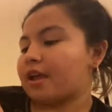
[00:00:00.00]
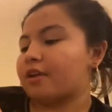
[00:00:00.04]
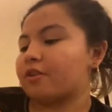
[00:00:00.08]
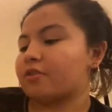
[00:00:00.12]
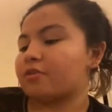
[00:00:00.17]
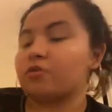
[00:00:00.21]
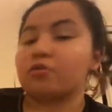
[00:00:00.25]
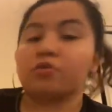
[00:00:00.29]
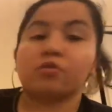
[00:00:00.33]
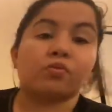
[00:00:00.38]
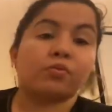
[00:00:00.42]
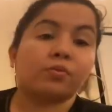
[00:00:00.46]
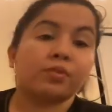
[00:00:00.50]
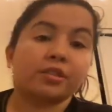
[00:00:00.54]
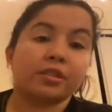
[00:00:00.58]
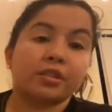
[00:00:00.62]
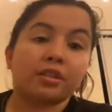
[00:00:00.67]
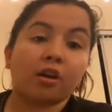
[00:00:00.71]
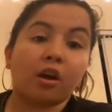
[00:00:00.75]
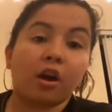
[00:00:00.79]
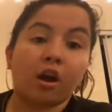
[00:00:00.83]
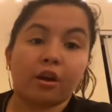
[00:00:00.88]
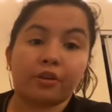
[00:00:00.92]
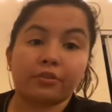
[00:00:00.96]
who was
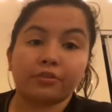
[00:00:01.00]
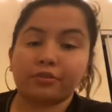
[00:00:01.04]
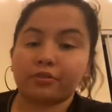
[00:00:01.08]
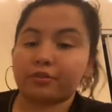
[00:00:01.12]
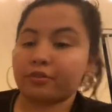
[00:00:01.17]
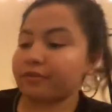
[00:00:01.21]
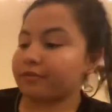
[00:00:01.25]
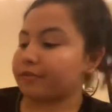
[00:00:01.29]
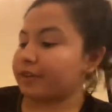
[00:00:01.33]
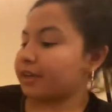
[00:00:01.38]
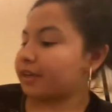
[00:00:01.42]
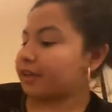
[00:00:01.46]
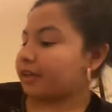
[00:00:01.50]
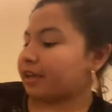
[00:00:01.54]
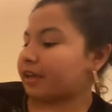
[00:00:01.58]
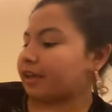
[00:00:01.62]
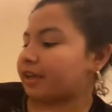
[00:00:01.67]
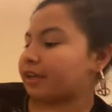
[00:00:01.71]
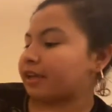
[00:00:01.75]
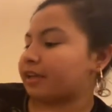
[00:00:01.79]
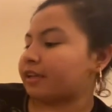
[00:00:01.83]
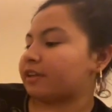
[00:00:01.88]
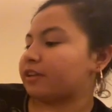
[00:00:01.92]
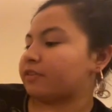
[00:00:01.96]
the author of it,
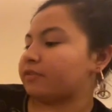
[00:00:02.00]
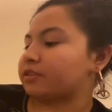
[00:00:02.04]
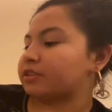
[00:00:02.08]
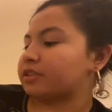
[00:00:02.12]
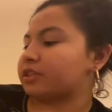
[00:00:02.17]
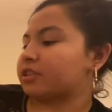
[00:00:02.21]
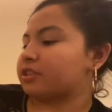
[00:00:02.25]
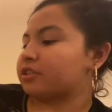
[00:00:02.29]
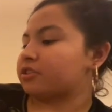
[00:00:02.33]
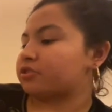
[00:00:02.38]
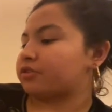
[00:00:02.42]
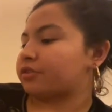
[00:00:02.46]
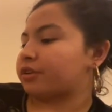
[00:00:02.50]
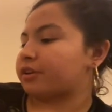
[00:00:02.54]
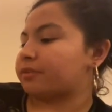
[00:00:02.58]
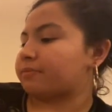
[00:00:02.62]
and it was illustrated